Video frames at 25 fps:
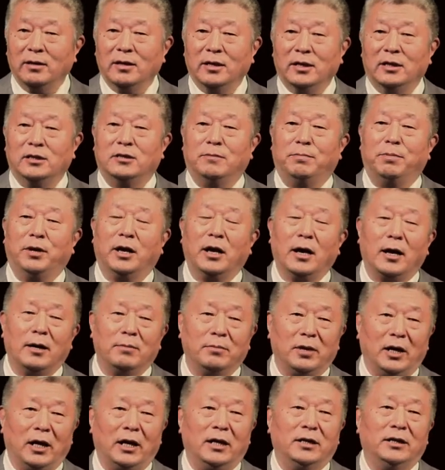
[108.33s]
it's
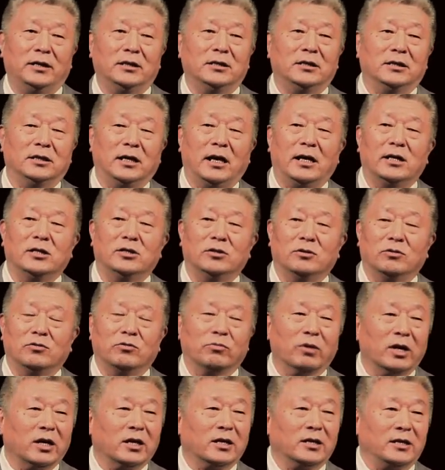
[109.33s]
become an international
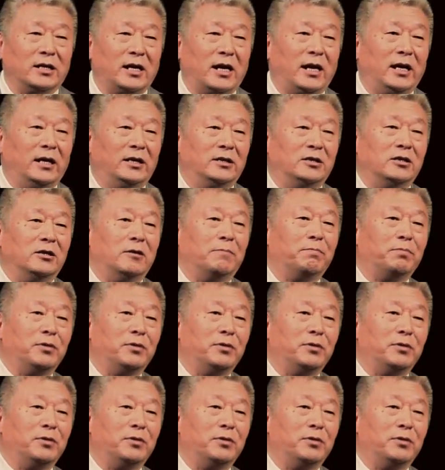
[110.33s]
recognized